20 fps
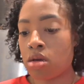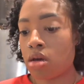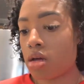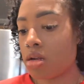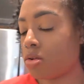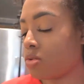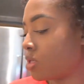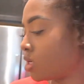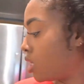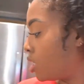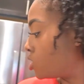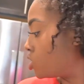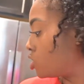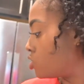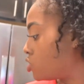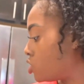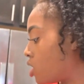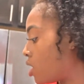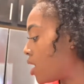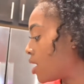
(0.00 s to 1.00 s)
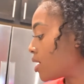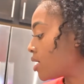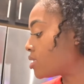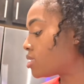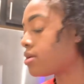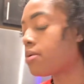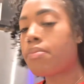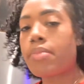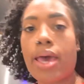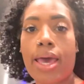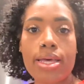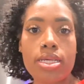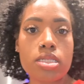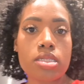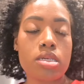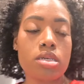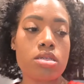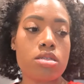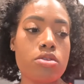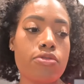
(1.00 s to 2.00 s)
I don't think I showed y'all. I got some
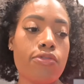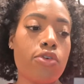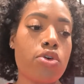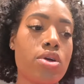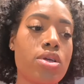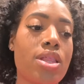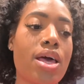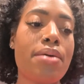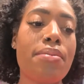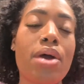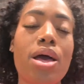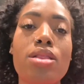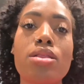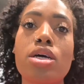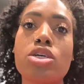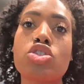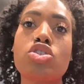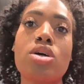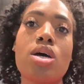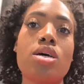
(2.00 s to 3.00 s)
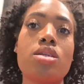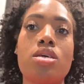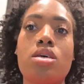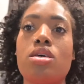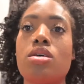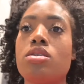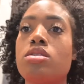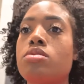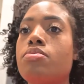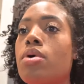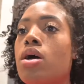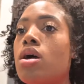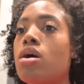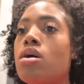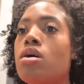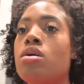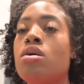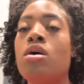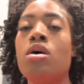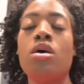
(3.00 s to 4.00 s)
baskets for like my electronics,
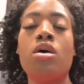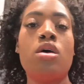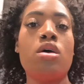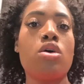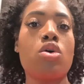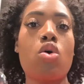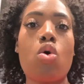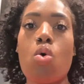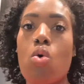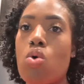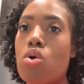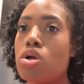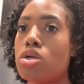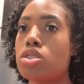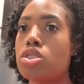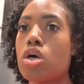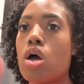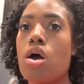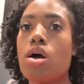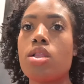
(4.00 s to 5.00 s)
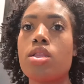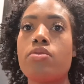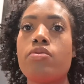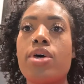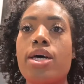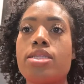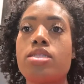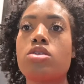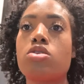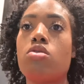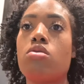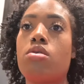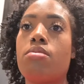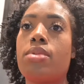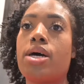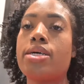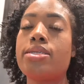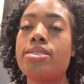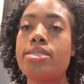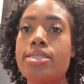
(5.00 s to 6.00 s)
my cords, all of that to go on
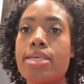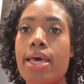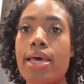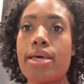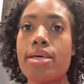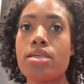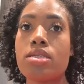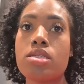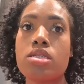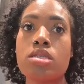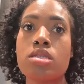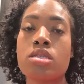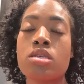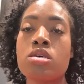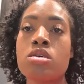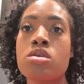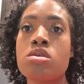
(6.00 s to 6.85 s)
my desk.